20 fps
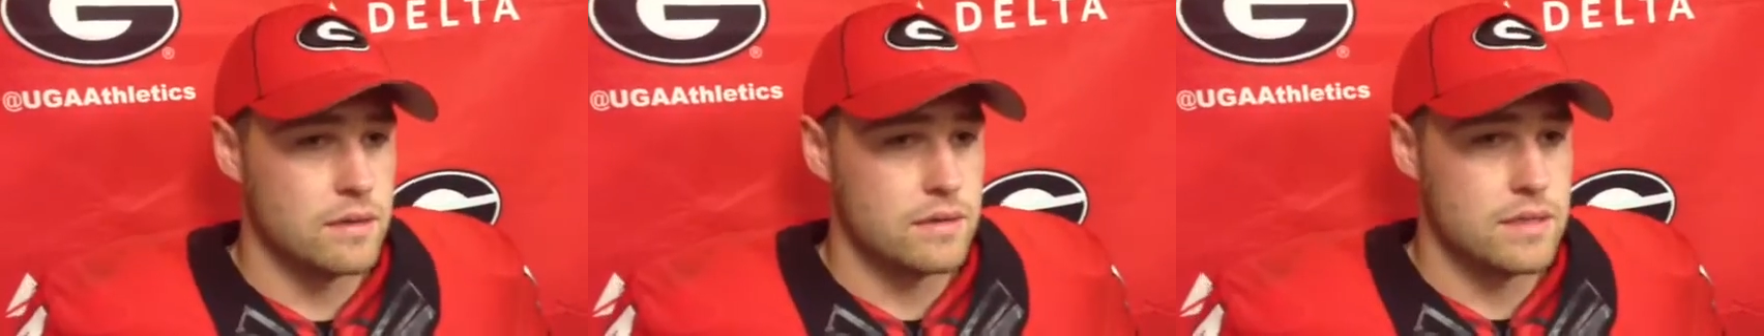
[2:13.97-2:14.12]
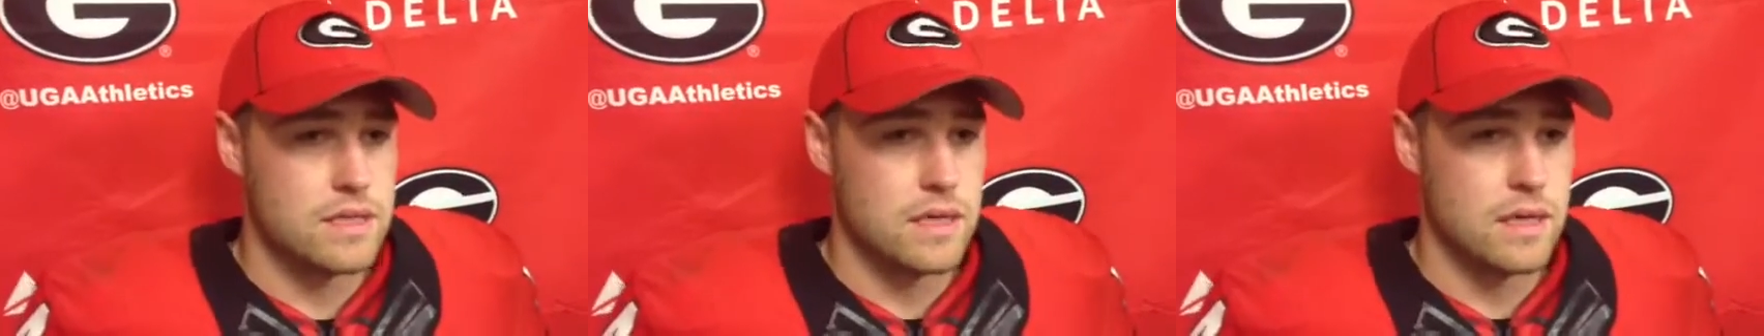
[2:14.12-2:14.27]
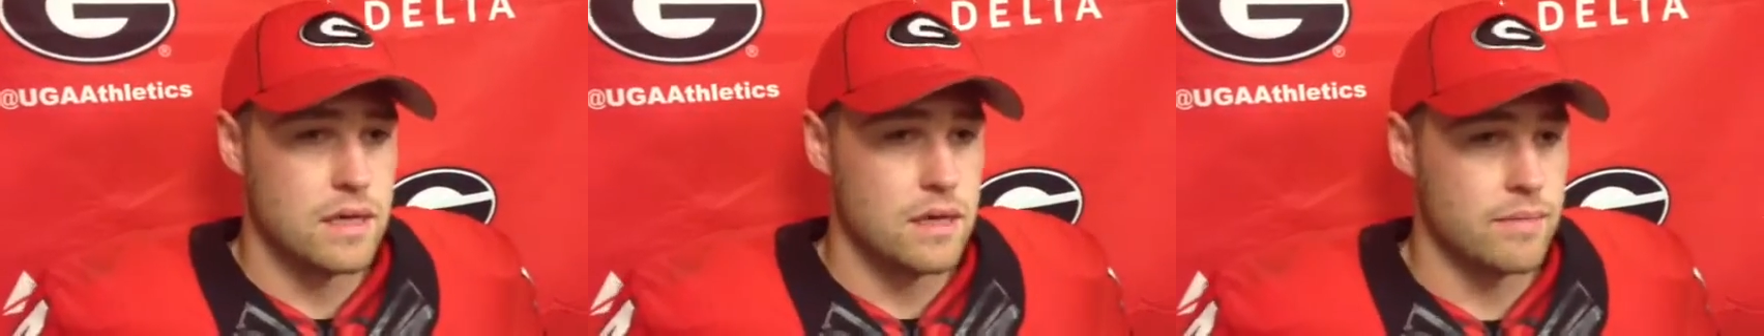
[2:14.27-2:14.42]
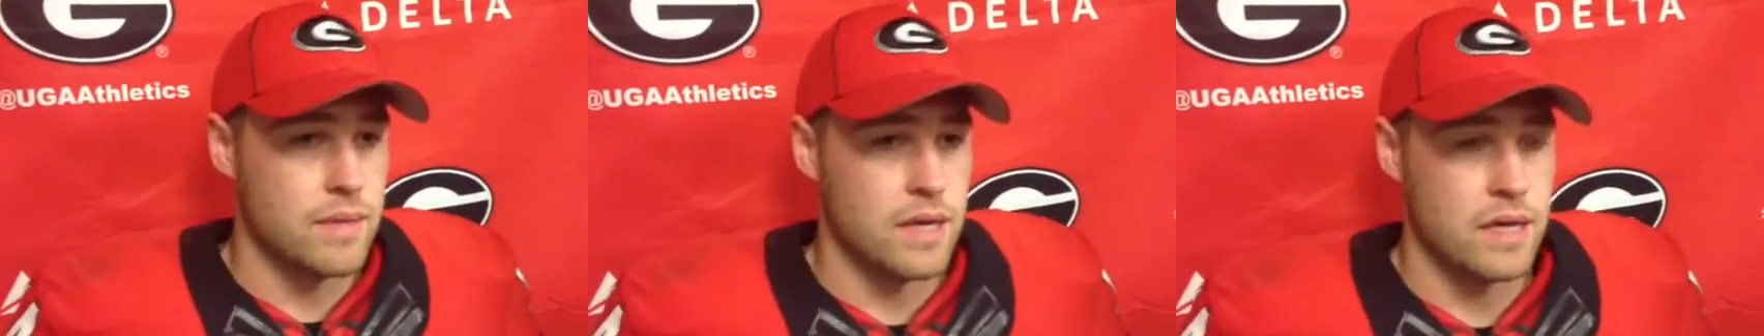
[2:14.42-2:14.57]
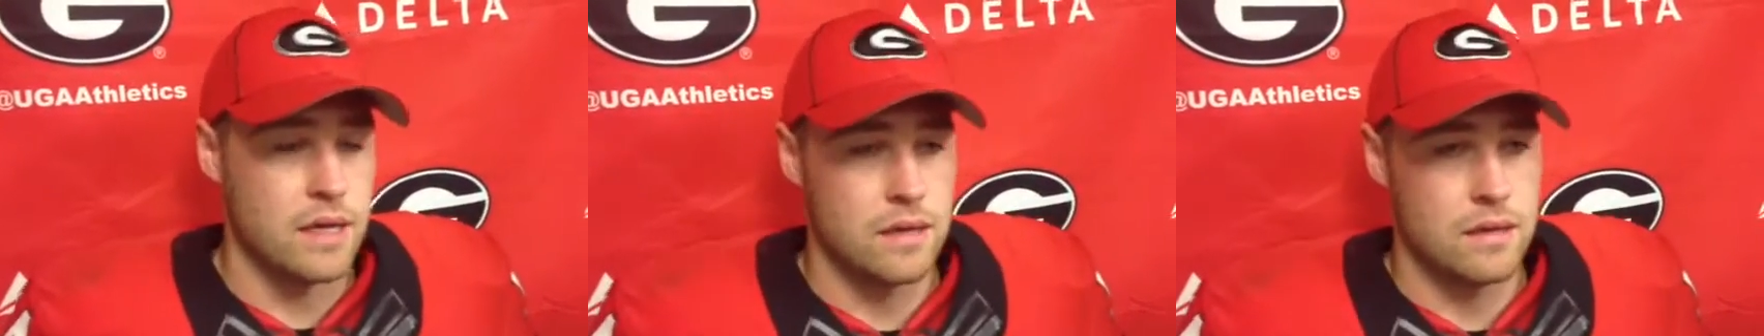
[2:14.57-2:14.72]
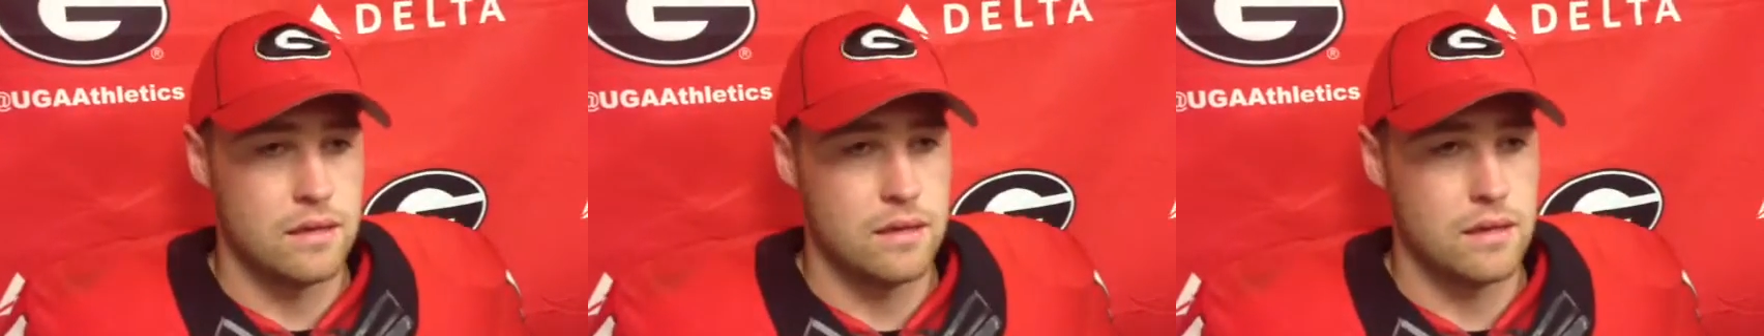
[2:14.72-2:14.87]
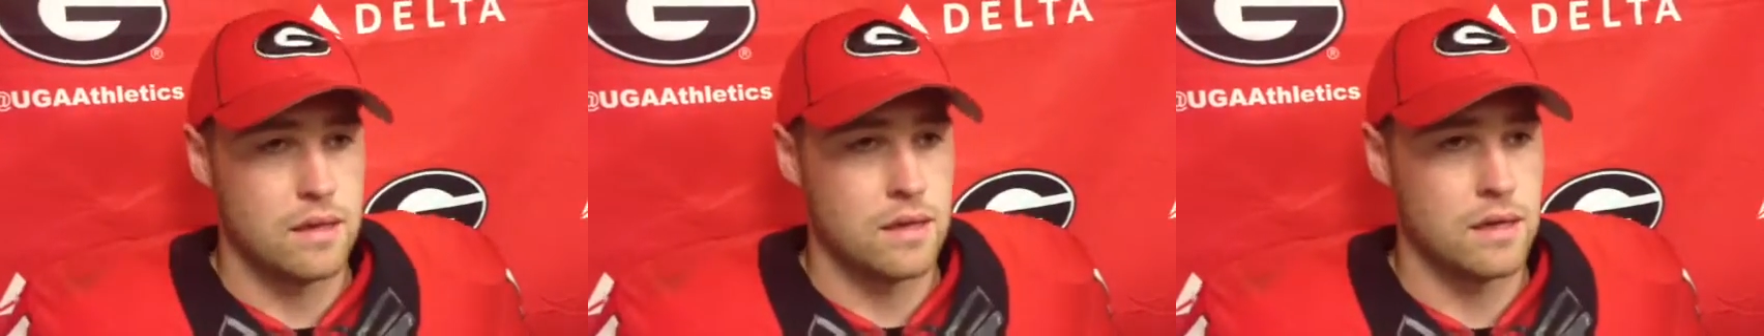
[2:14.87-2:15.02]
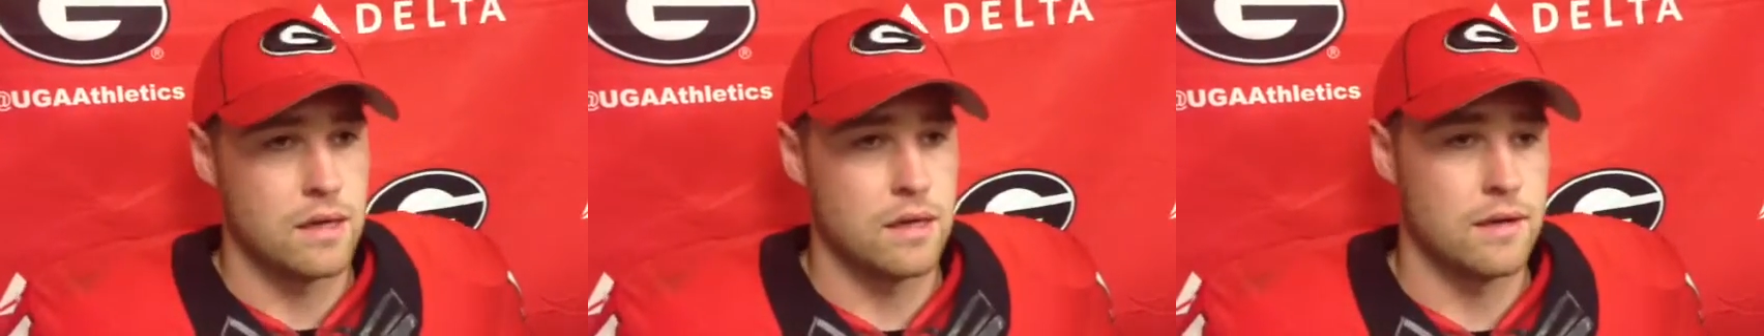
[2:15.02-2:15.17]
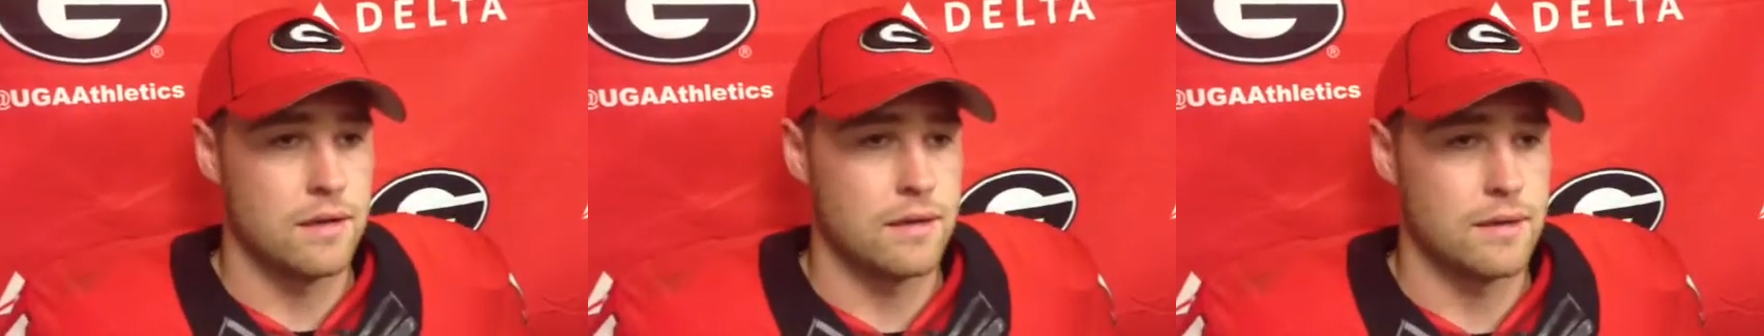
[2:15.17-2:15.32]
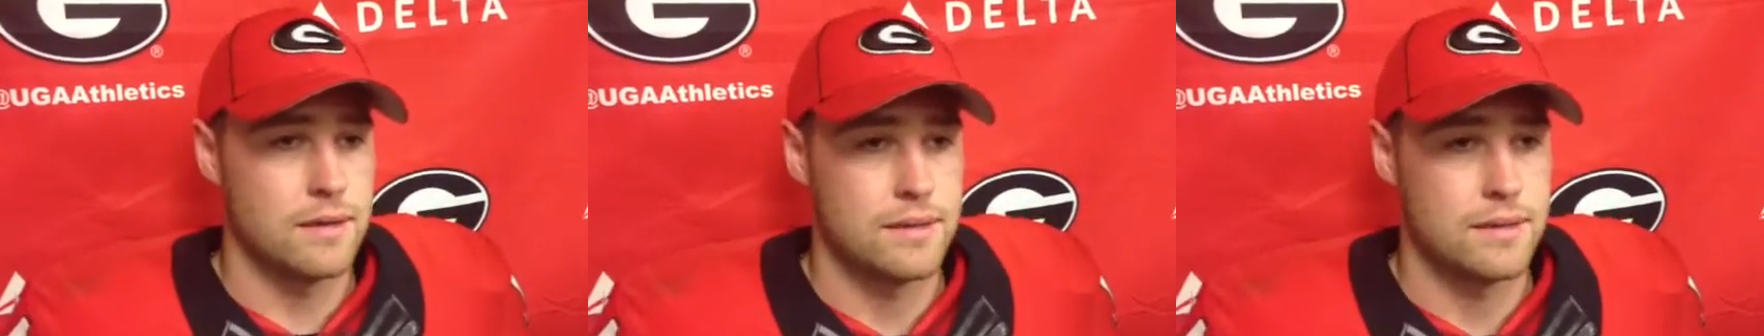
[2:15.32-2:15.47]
I was thinking, man, uh,